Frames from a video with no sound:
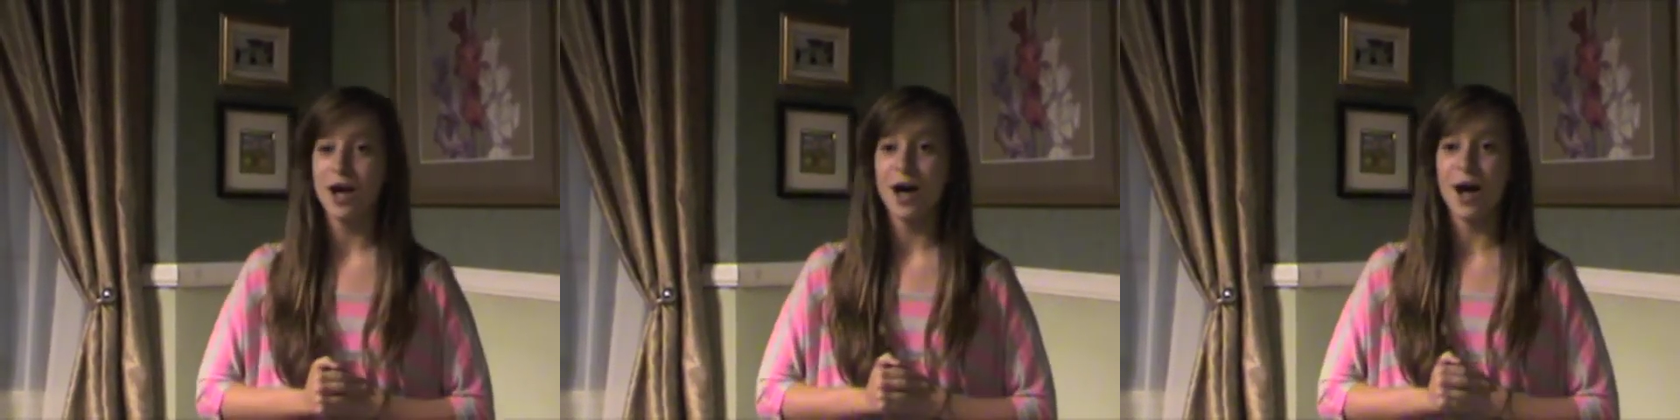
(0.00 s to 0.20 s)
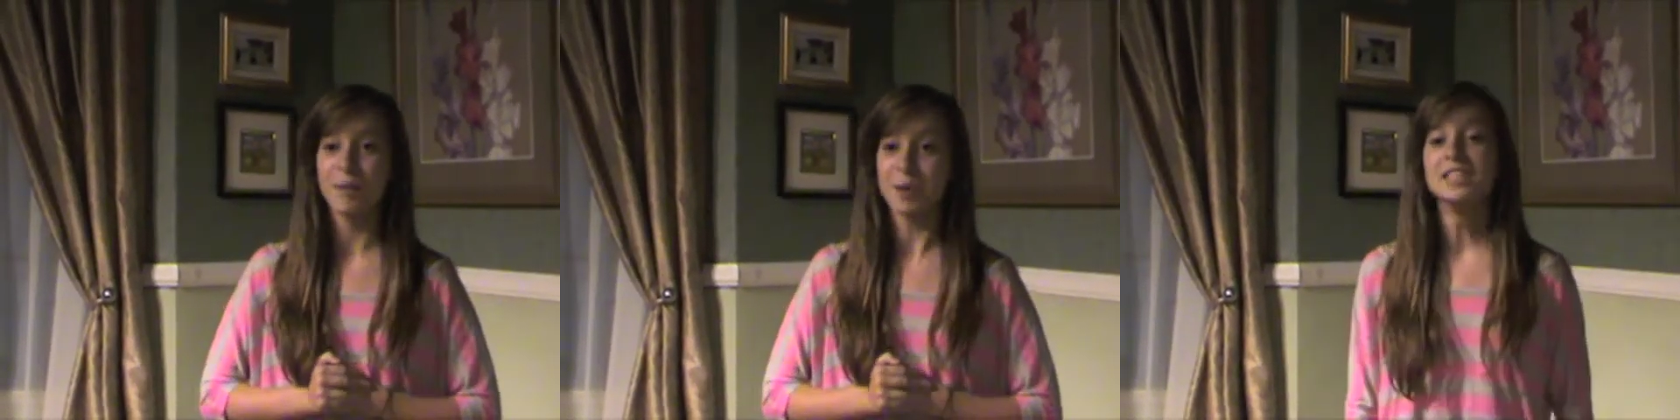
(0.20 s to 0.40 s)

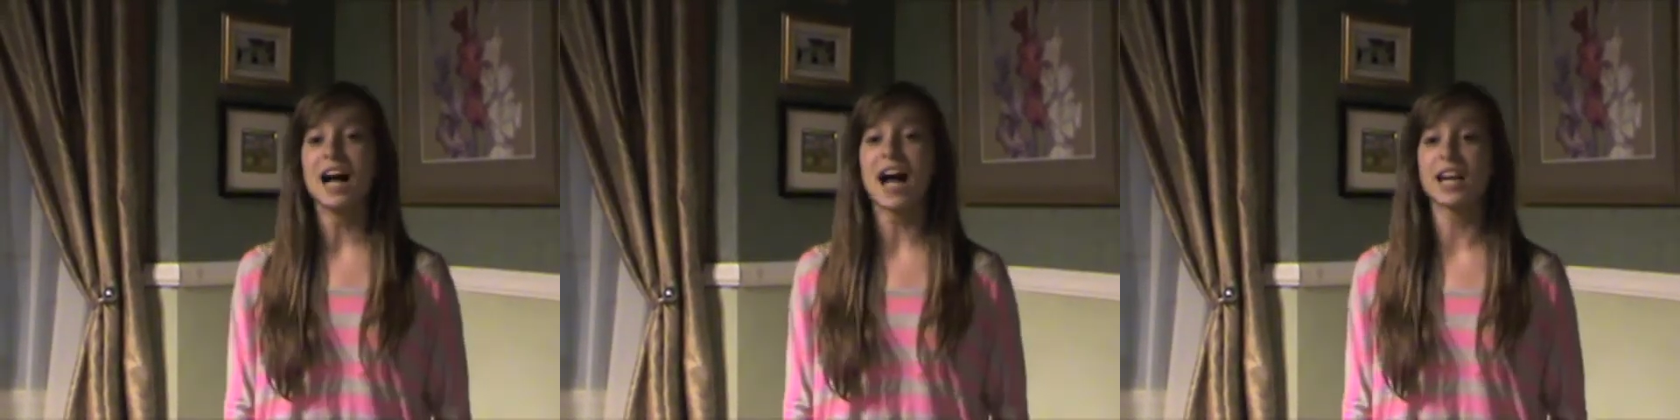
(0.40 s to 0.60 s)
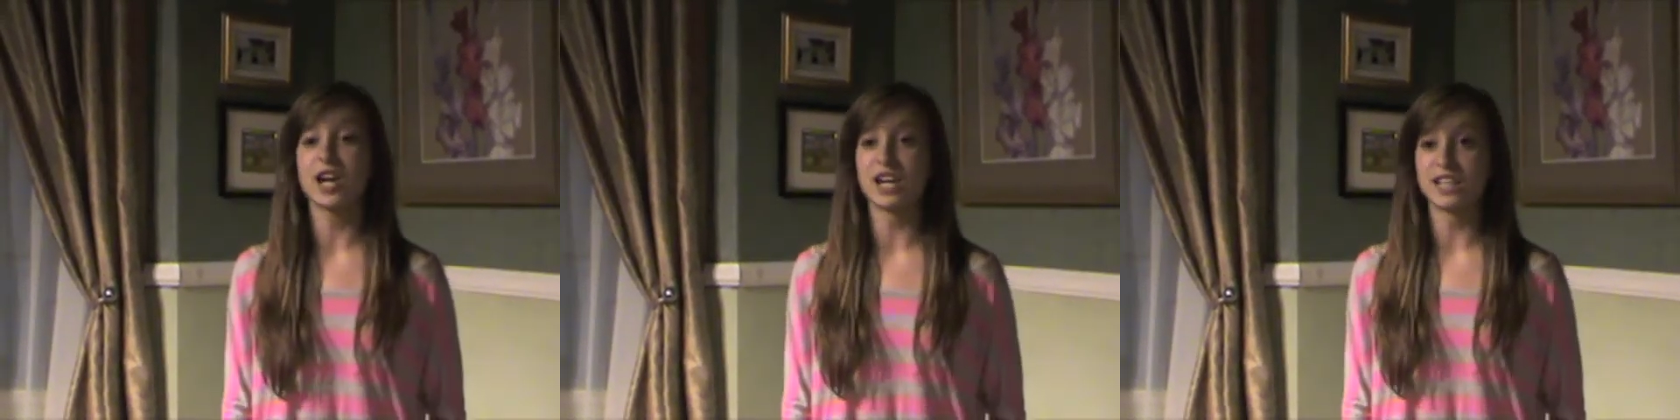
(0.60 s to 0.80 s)
I
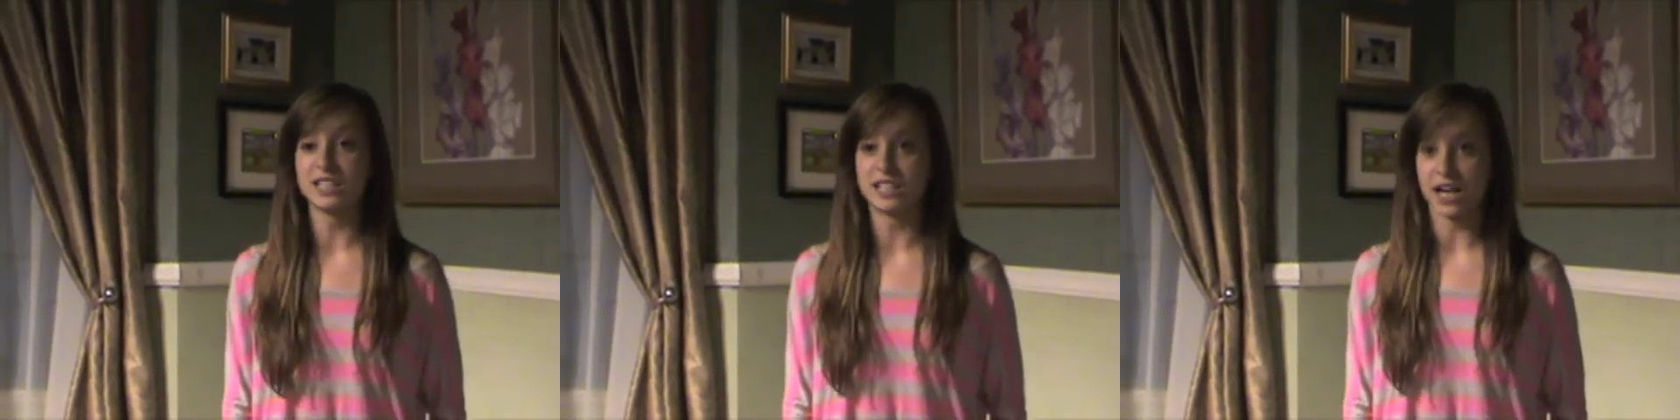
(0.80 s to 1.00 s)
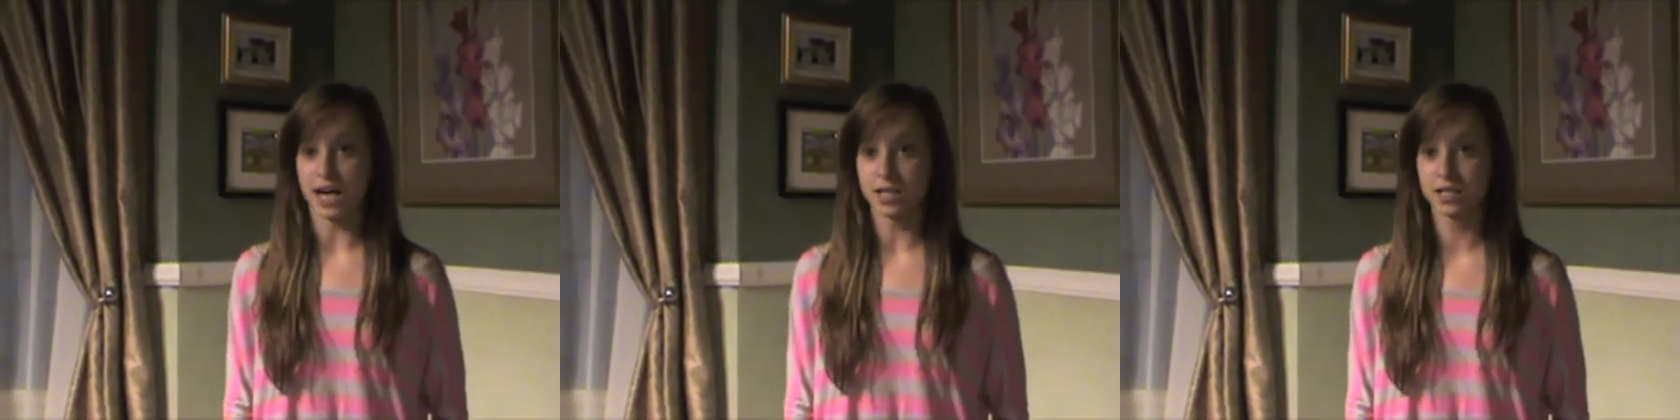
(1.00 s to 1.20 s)
got
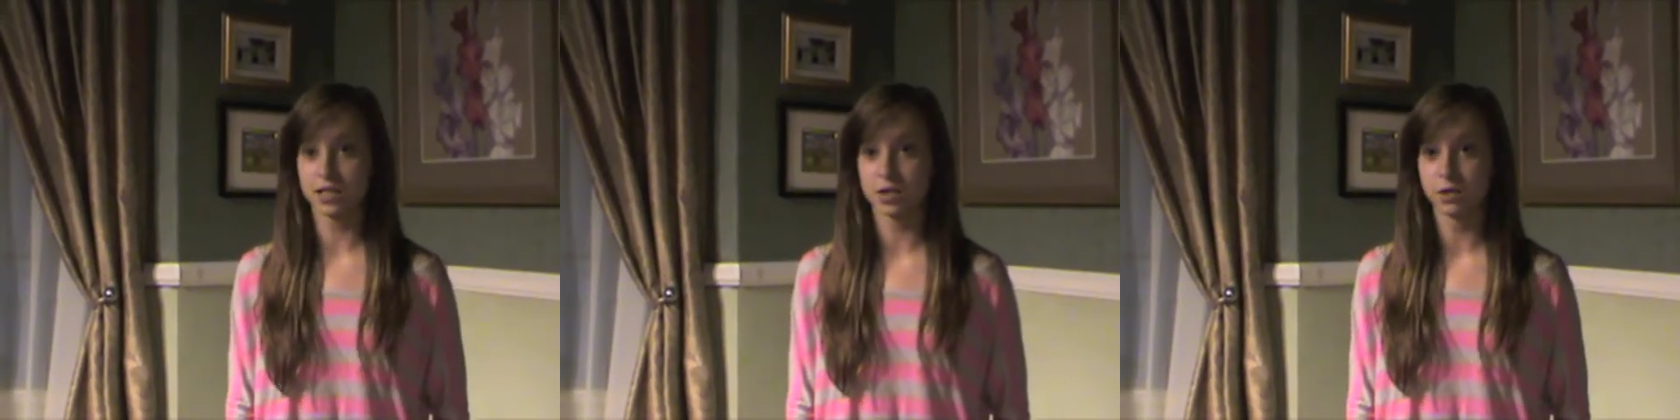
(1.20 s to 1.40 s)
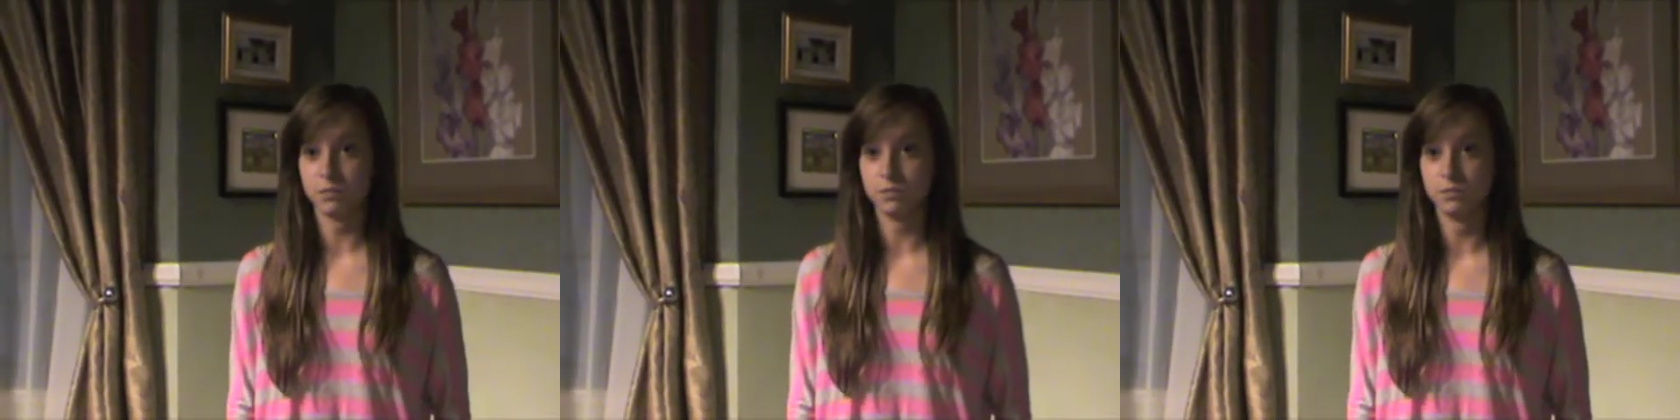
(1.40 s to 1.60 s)
a
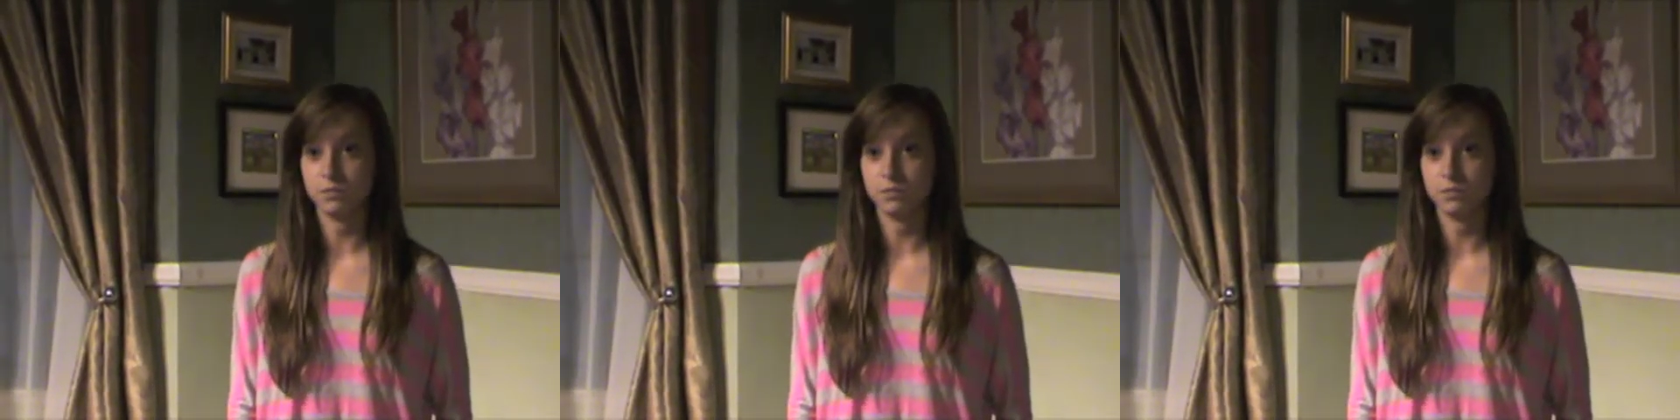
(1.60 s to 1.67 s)
desk.